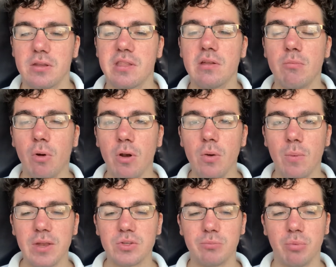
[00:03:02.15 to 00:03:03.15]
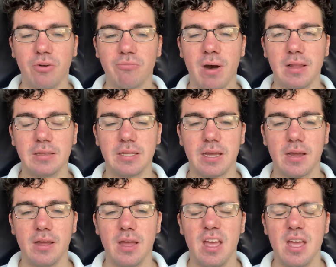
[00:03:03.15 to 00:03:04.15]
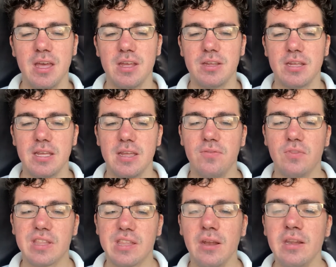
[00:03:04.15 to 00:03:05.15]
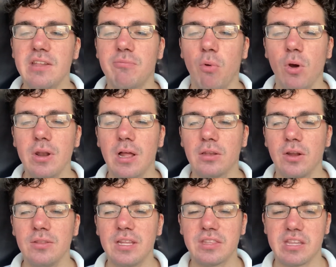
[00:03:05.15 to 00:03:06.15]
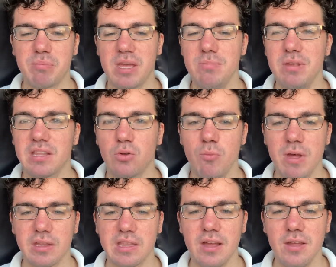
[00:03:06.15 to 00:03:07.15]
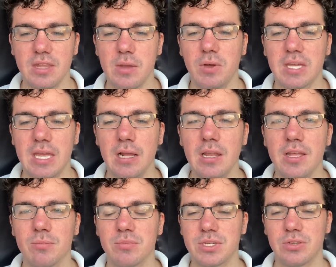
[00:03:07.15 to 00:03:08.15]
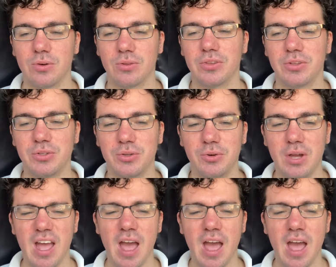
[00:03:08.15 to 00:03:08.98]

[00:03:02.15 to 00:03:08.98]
So Morna went to Bovmal and Leah. "If the sons of Morna learn that this baby is Cumhail's son, they will kill him," she told the two.